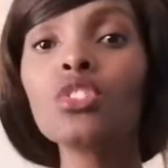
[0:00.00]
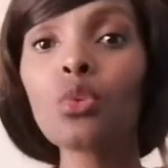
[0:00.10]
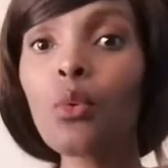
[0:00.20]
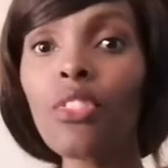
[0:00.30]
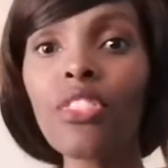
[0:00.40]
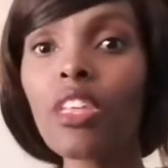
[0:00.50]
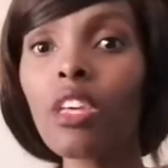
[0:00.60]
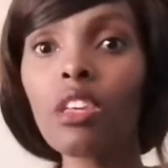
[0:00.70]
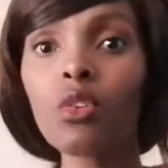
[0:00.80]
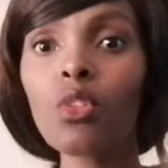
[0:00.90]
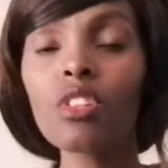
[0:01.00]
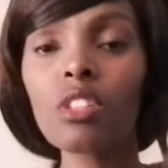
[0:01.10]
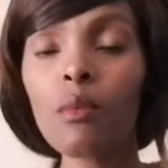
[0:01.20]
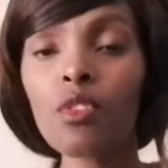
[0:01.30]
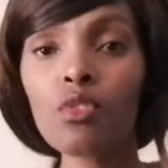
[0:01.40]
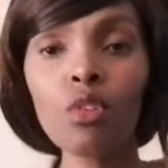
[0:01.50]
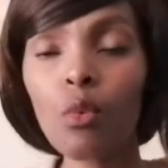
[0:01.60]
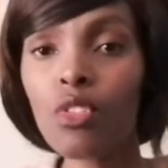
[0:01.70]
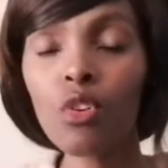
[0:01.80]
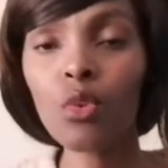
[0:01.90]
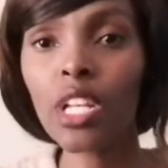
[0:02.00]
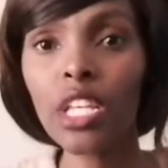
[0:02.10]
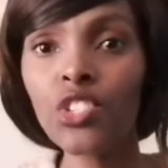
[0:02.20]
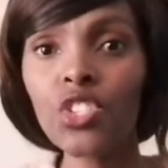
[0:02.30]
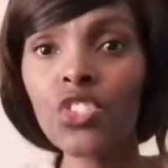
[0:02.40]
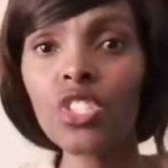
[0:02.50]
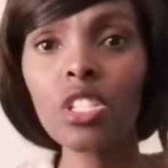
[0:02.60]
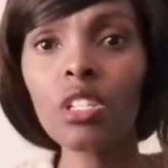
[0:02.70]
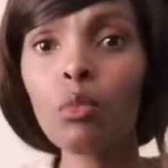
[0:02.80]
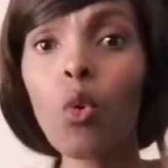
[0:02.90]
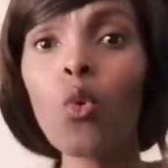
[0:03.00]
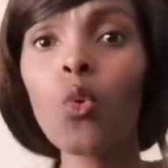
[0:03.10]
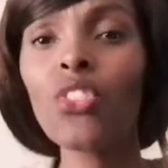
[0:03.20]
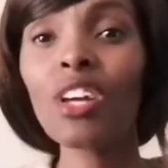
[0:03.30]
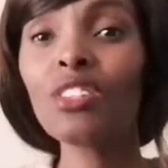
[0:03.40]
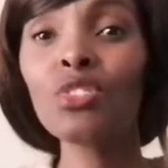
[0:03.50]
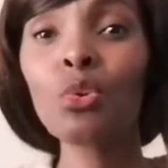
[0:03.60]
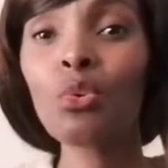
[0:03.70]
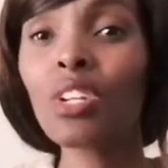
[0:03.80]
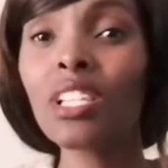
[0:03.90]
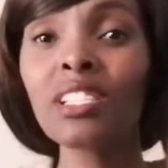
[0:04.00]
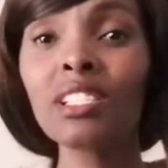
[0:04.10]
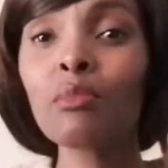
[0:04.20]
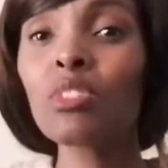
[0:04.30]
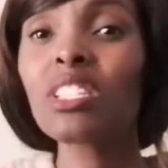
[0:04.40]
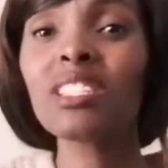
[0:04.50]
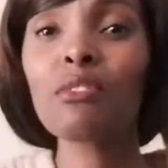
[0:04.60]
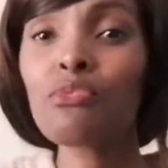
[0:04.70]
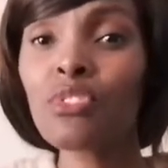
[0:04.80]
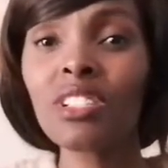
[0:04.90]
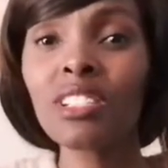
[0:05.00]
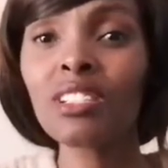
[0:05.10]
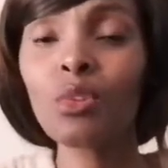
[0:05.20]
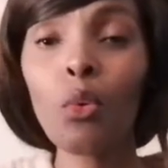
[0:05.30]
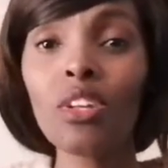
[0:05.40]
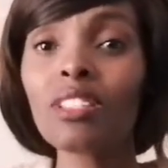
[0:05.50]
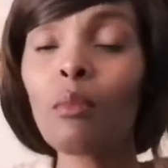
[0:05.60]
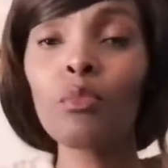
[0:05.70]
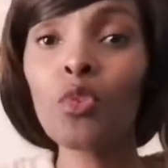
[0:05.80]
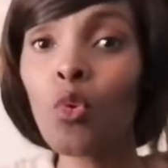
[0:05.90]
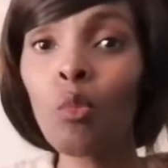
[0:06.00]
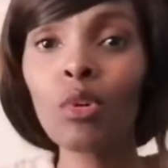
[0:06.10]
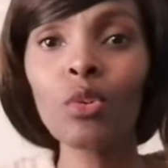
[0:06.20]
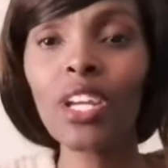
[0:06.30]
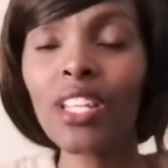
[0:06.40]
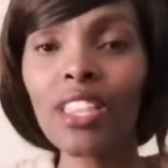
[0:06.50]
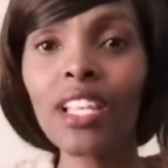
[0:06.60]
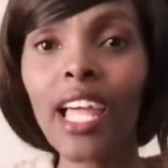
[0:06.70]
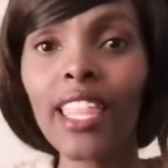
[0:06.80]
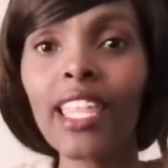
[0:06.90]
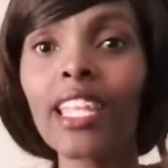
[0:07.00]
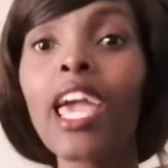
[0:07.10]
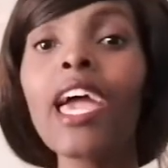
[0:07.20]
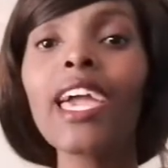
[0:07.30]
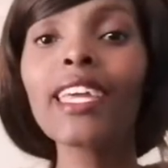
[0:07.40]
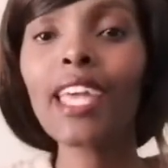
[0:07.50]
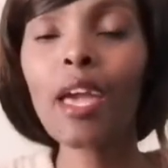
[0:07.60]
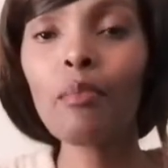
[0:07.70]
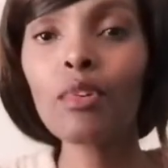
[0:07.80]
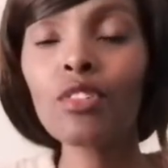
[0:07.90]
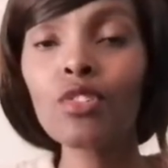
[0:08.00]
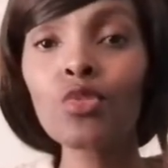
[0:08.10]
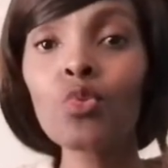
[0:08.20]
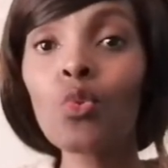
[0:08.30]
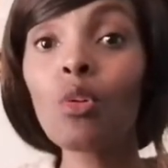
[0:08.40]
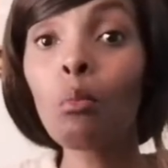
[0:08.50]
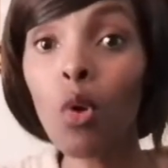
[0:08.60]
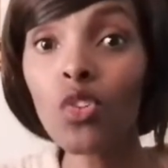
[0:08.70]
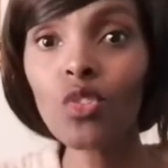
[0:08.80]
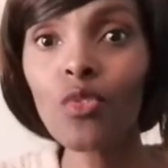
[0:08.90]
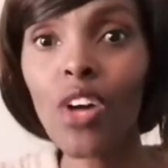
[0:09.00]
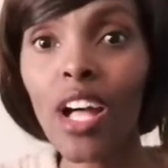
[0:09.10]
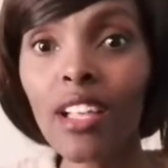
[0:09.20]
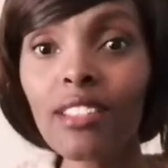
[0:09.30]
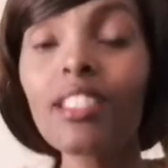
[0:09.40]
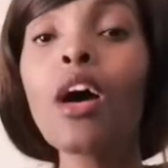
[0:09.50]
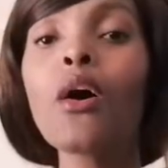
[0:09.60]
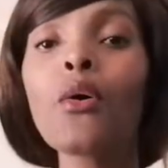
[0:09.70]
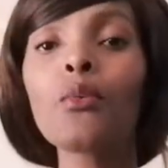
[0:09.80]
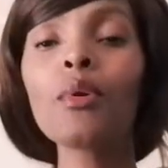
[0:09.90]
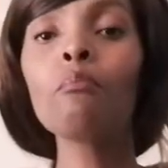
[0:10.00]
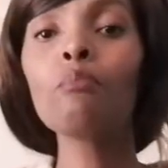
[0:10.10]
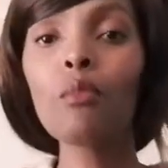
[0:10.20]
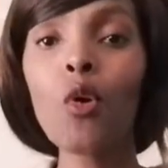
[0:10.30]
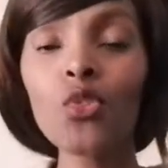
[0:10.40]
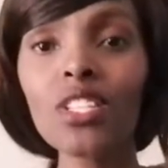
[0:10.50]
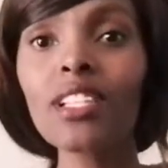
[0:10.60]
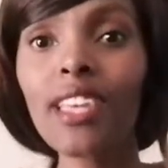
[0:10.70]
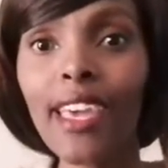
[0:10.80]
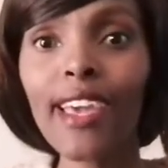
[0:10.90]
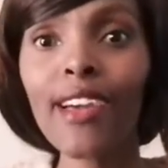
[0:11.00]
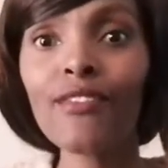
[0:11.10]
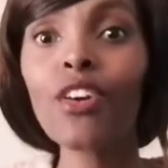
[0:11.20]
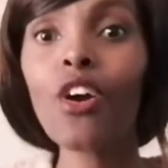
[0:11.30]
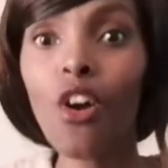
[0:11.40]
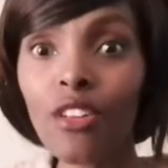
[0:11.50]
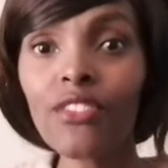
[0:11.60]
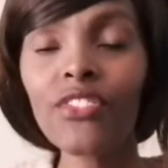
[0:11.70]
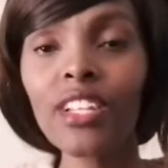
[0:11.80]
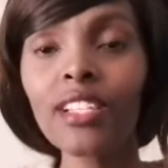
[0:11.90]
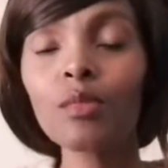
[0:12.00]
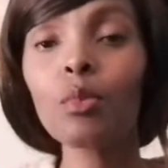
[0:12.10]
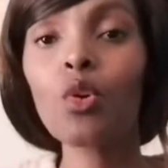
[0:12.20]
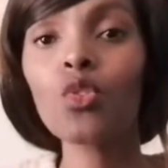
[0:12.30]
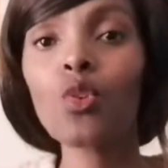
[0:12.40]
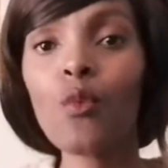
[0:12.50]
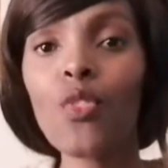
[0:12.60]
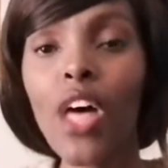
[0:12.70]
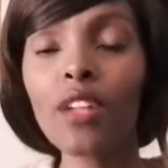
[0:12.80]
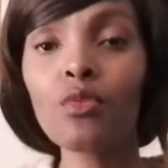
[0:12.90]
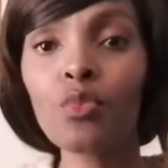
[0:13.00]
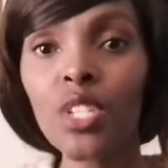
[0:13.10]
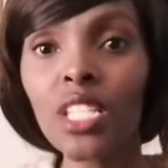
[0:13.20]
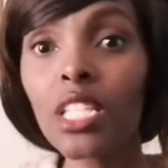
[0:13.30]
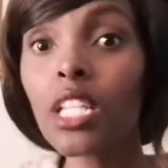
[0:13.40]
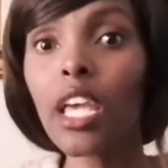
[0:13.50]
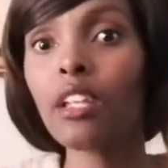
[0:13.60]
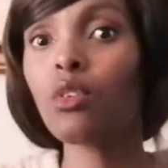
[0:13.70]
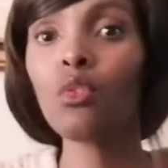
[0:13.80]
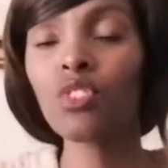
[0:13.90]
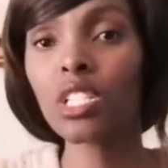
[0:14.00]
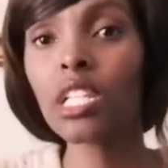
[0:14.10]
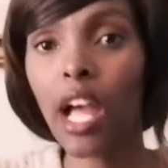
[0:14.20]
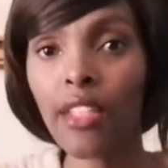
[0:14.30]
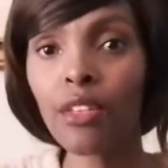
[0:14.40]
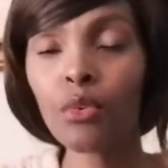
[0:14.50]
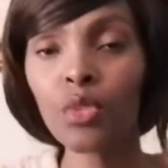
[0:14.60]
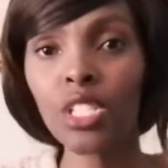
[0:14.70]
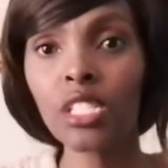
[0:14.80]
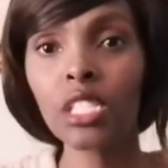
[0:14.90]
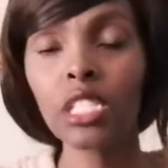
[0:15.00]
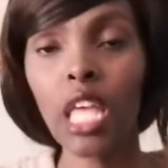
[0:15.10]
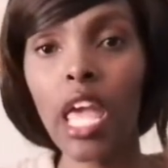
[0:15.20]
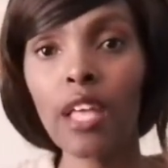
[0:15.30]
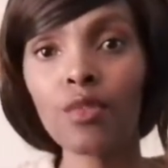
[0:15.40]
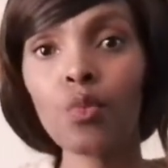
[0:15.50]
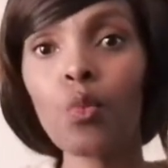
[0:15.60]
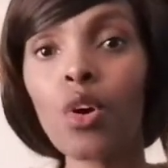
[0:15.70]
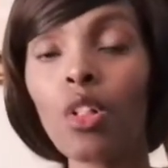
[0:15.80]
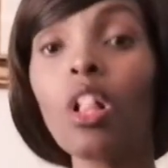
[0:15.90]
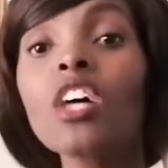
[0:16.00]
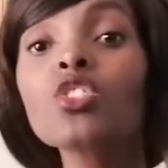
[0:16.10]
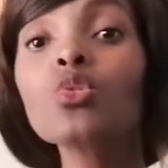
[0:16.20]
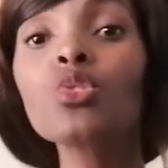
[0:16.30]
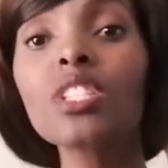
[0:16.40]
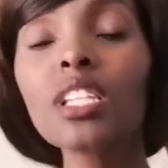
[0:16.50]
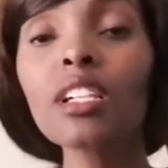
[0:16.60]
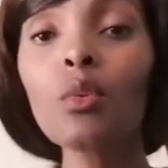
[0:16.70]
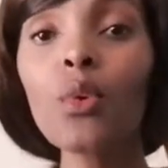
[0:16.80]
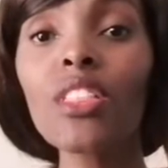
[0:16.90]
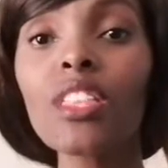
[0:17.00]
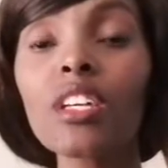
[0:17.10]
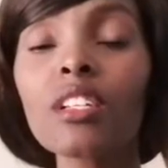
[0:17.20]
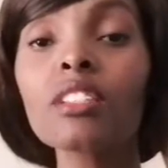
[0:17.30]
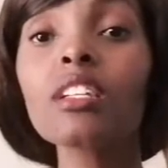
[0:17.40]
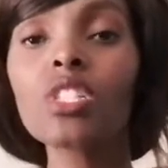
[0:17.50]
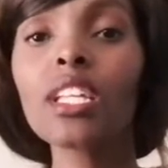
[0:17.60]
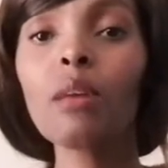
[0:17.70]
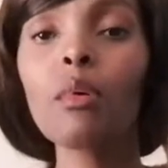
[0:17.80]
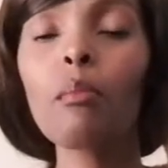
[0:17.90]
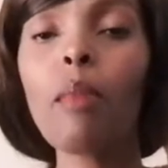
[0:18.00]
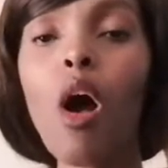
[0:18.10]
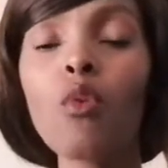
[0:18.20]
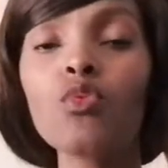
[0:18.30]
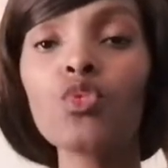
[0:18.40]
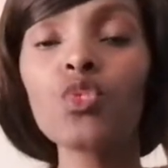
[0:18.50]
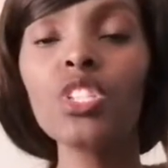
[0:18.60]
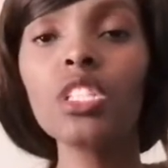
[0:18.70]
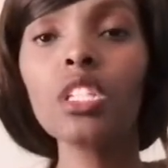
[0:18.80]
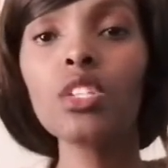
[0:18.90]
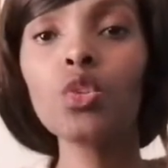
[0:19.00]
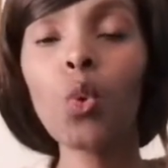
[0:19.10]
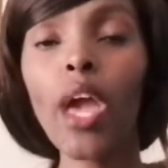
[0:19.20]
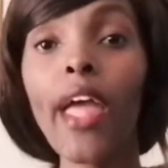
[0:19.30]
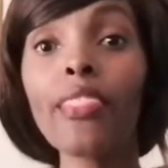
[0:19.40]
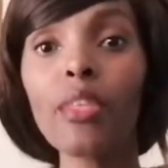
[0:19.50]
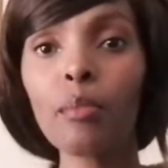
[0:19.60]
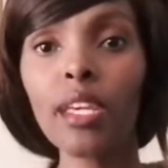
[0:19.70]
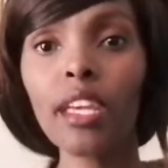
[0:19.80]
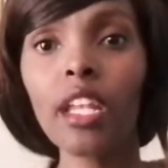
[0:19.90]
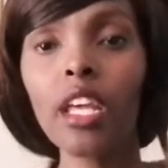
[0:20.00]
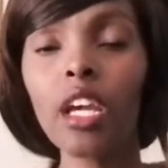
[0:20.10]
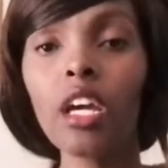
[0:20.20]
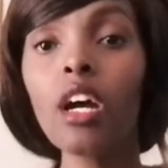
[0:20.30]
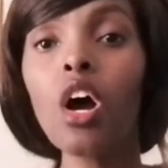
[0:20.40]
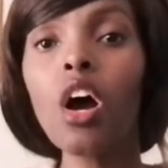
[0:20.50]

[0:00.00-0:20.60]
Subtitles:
don't think there's something wrong with your relationship, or that your relationship is different or it's abnormal or anything like that. It happens to the most of us. We mostly have conflicts because of that reason, and obviously other reasons as well. So to deal with this, to set up a boundary at the beginning